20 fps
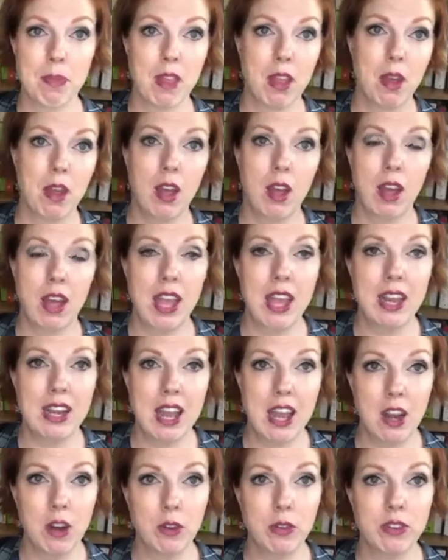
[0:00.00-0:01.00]
hen
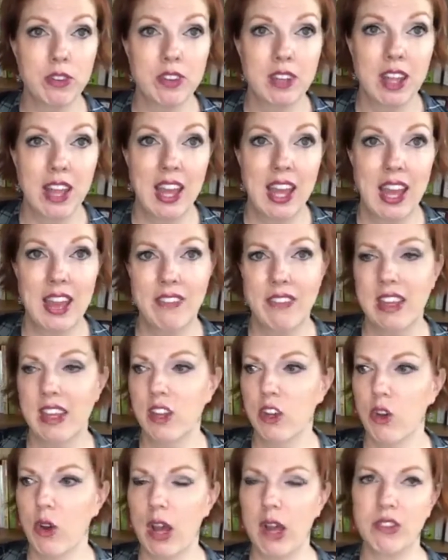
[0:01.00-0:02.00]
house, and they
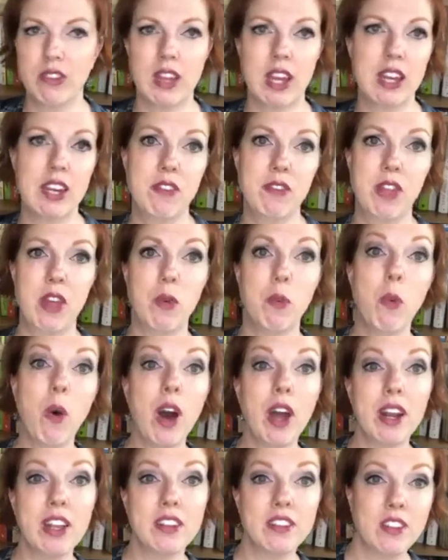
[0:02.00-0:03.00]
could go outside if they
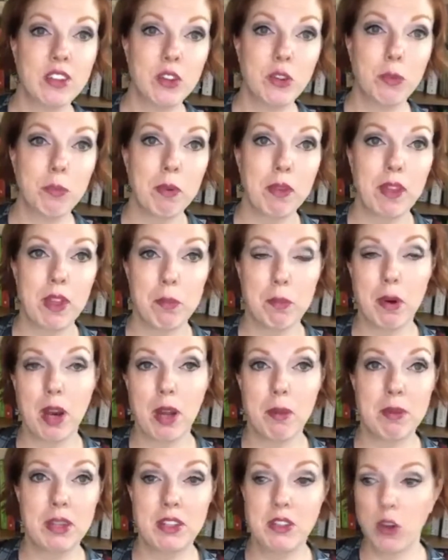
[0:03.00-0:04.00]
wanted to, but they
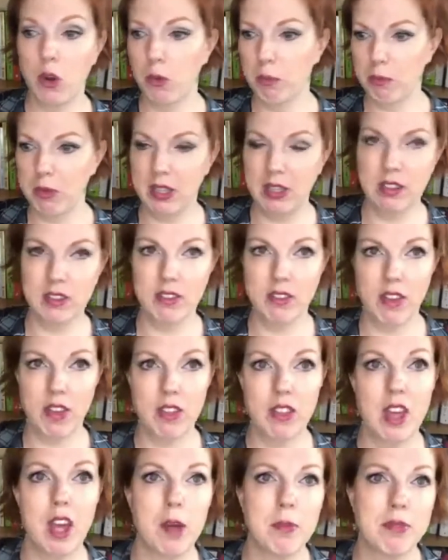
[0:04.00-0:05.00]
probably don't because of all
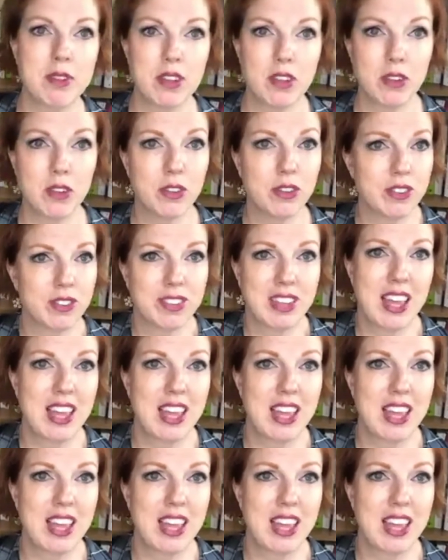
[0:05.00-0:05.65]
the obstacles,